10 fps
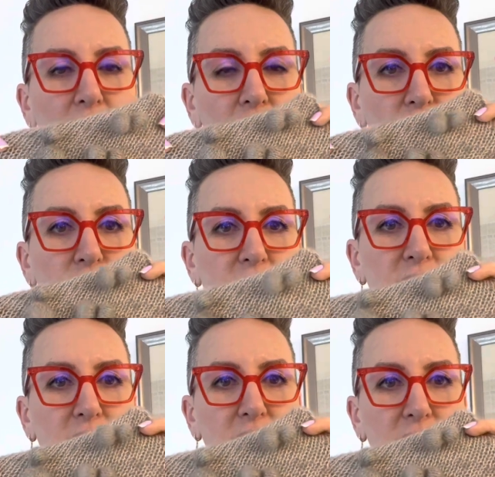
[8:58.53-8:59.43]
to
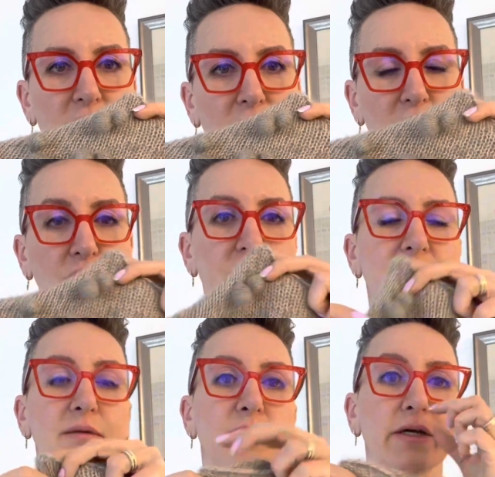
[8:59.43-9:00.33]
sit
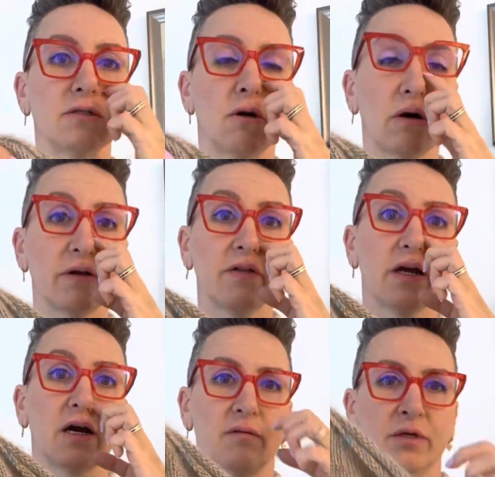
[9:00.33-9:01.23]
better on the
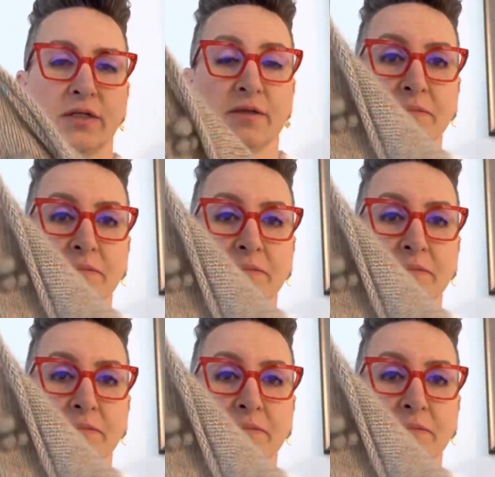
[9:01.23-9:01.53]
garment.